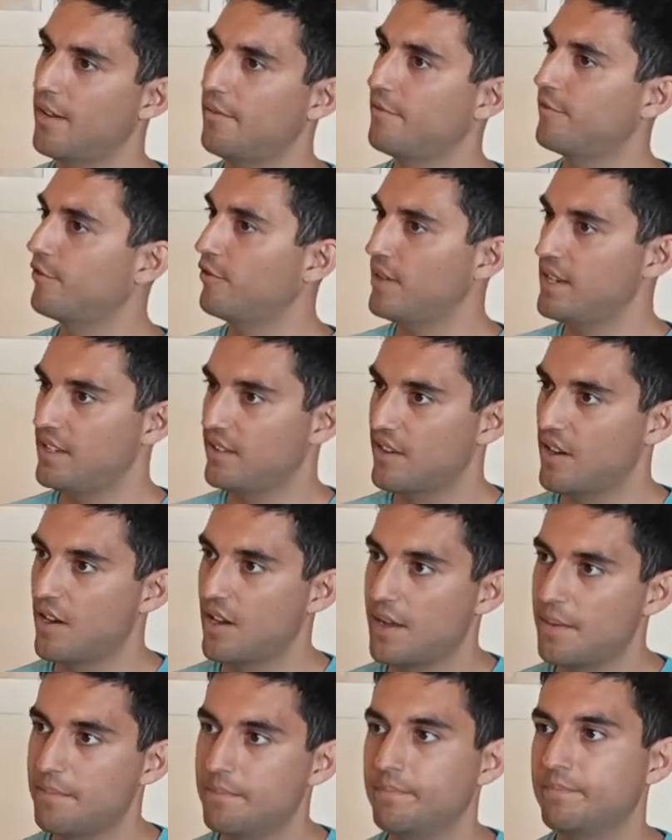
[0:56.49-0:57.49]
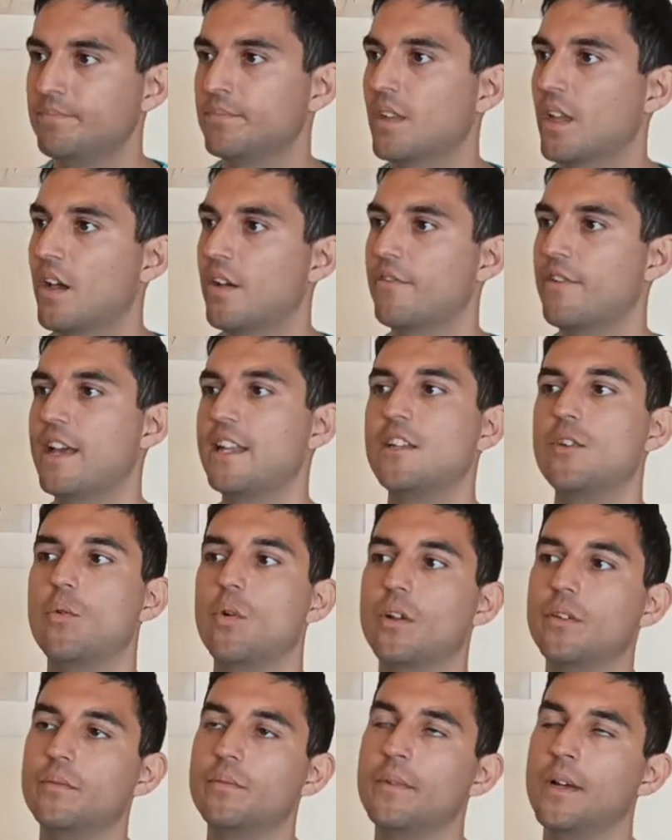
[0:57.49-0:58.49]
free time of
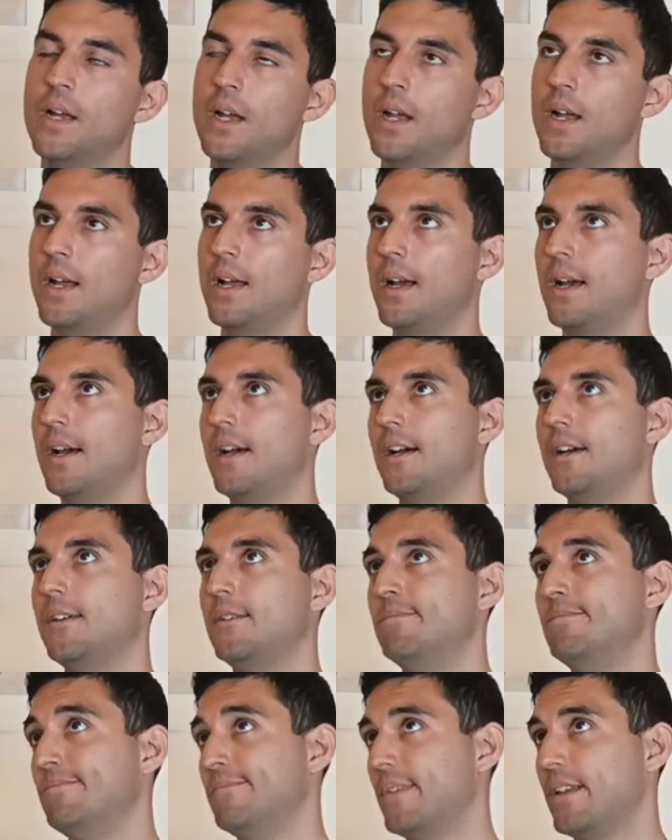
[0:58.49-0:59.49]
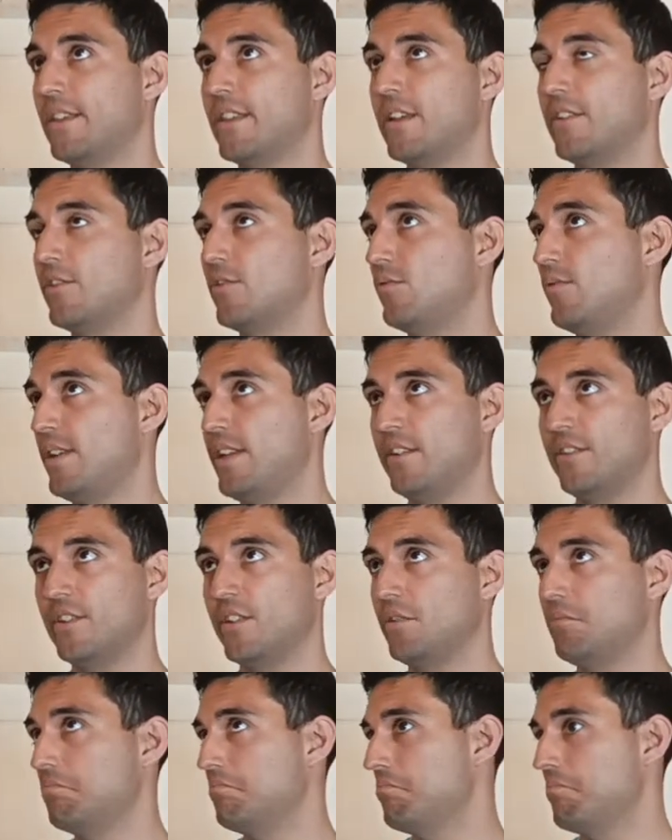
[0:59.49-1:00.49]
anyone. And there's a
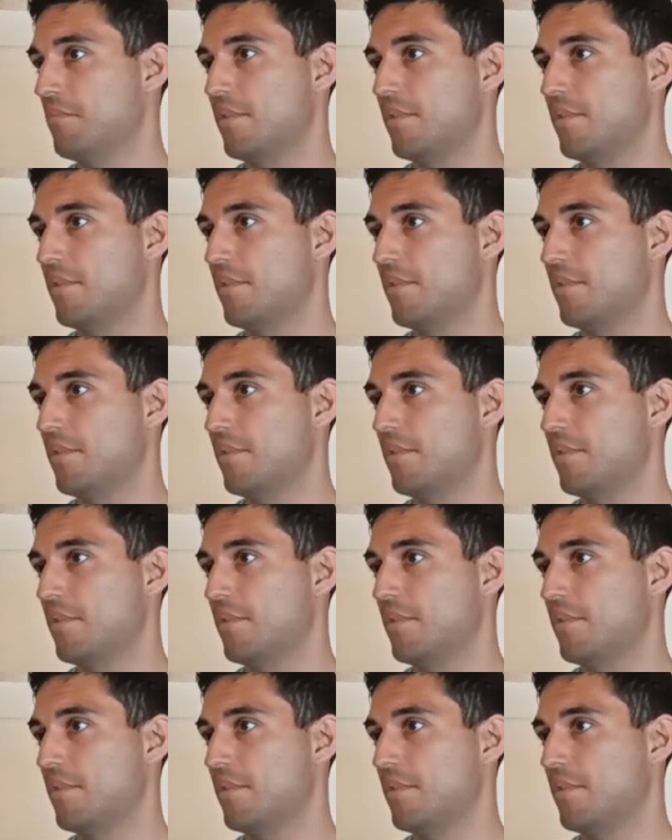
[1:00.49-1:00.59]
reason